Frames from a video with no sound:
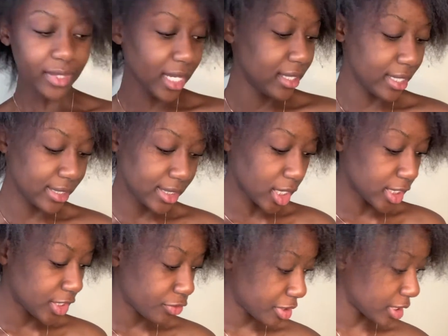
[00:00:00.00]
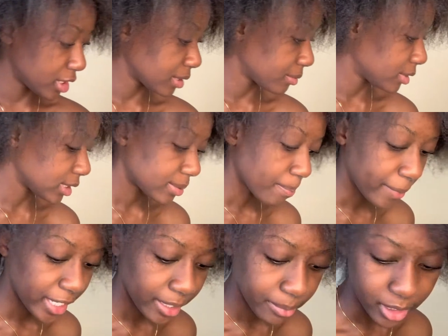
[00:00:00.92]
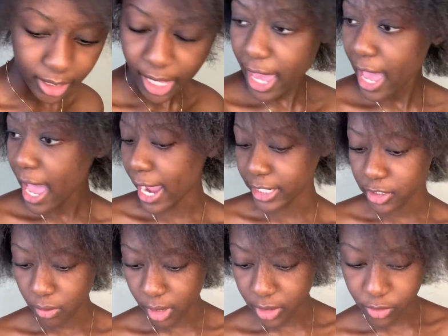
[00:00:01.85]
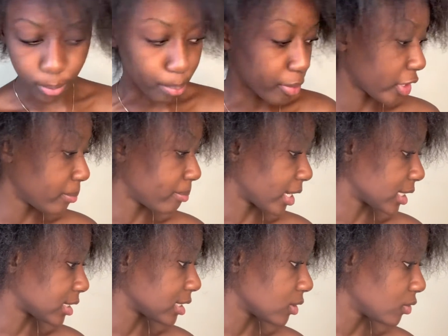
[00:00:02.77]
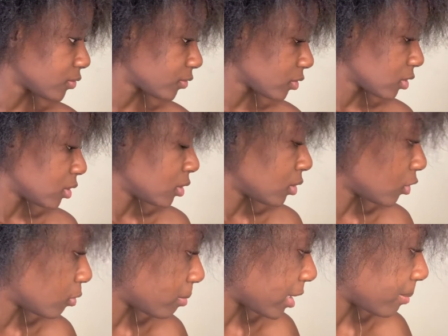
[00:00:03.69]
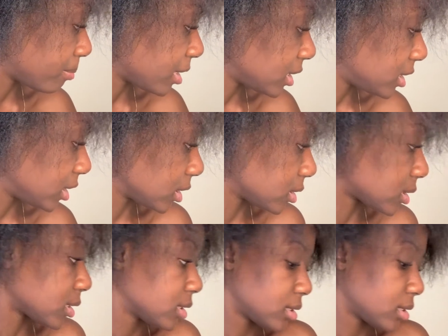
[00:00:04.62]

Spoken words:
let's start straightening this baby. I don't want to burn myself or my beddings.